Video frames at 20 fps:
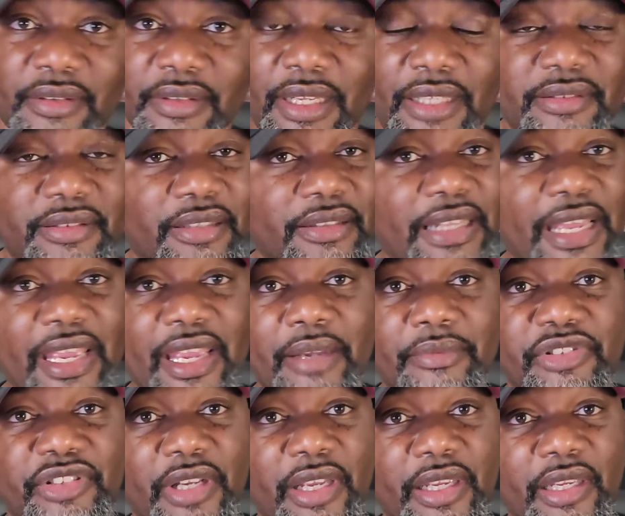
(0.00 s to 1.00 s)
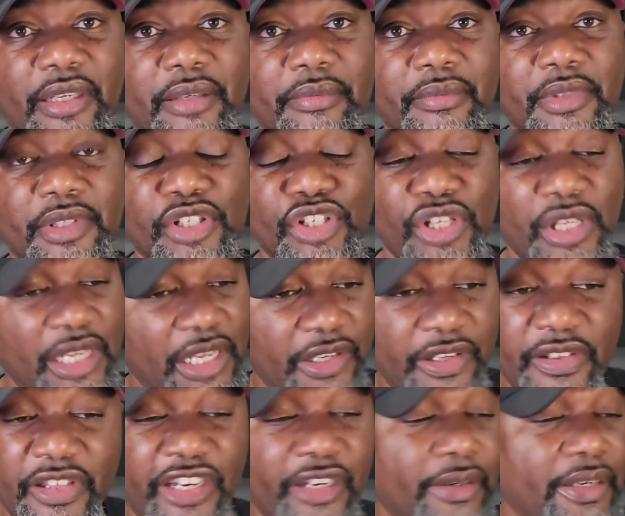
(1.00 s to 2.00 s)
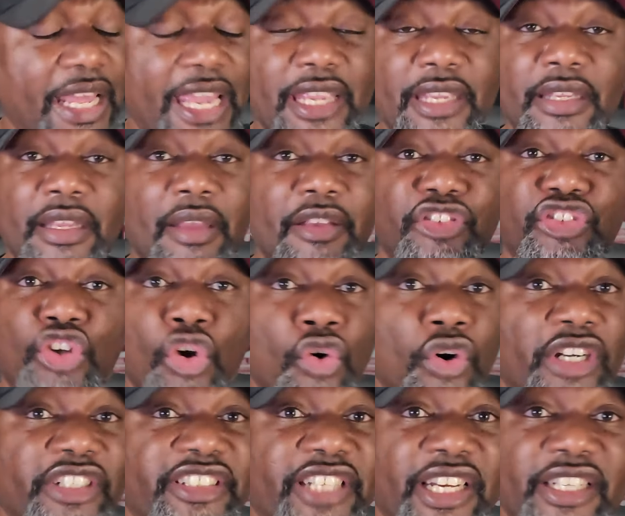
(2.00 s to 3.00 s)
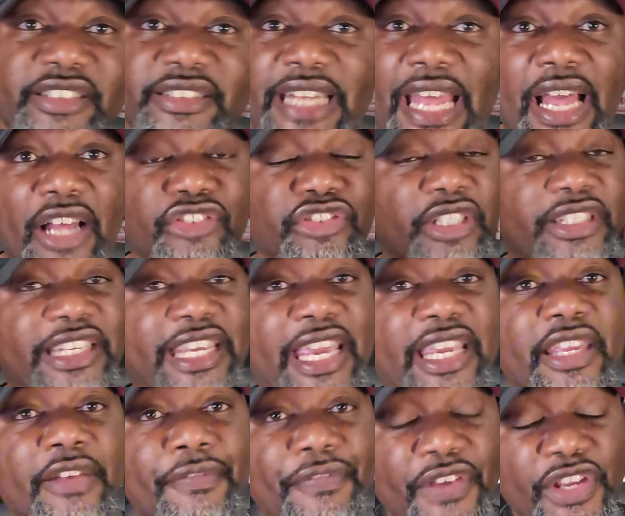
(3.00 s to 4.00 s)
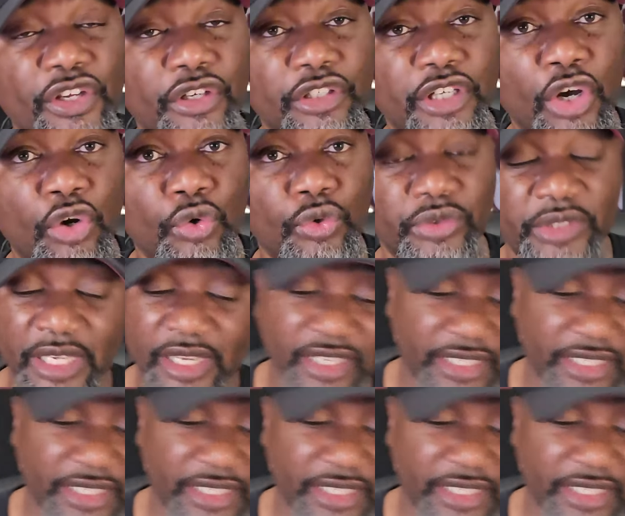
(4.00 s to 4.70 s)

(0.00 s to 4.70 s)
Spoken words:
That's a damn shame. Either they scoring touchdowns or kicking field goals.